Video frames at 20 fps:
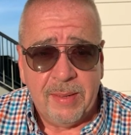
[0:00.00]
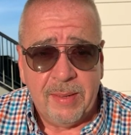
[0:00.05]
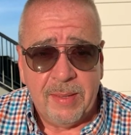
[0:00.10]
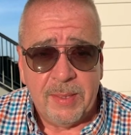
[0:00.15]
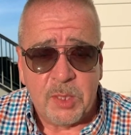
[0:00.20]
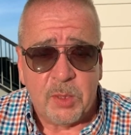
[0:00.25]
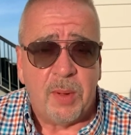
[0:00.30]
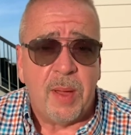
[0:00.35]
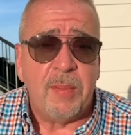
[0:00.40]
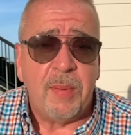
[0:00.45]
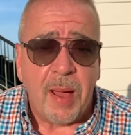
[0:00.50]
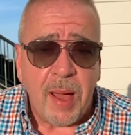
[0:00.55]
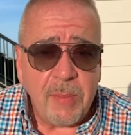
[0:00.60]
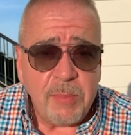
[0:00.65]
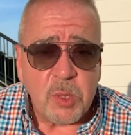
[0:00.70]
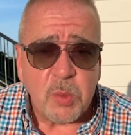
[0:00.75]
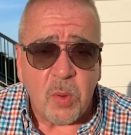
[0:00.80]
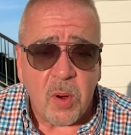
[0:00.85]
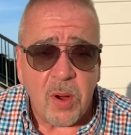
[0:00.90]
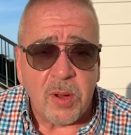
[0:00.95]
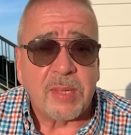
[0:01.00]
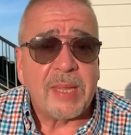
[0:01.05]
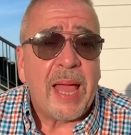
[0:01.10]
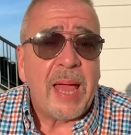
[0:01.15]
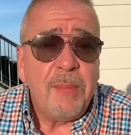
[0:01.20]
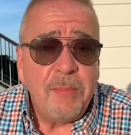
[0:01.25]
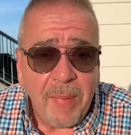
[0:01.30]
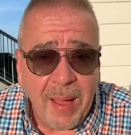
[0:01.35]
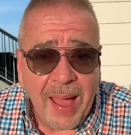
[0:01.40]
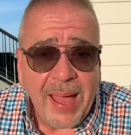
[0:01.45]
So my mom's worked
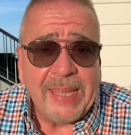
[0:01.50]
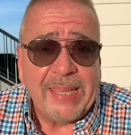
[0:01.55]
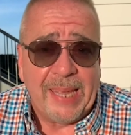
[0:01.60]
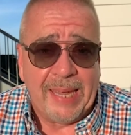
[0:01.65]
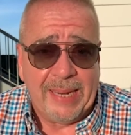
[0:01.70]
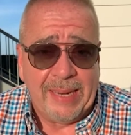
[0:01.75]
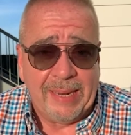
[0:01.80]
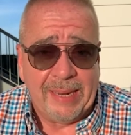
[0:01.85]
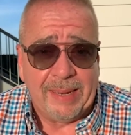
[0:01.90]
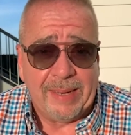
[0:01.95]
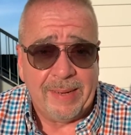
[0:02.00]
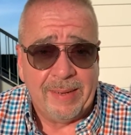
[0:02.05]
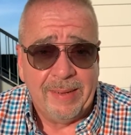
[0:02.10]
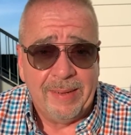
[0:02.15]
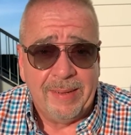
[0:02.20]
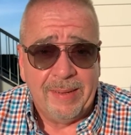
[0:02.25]
and mine didn't.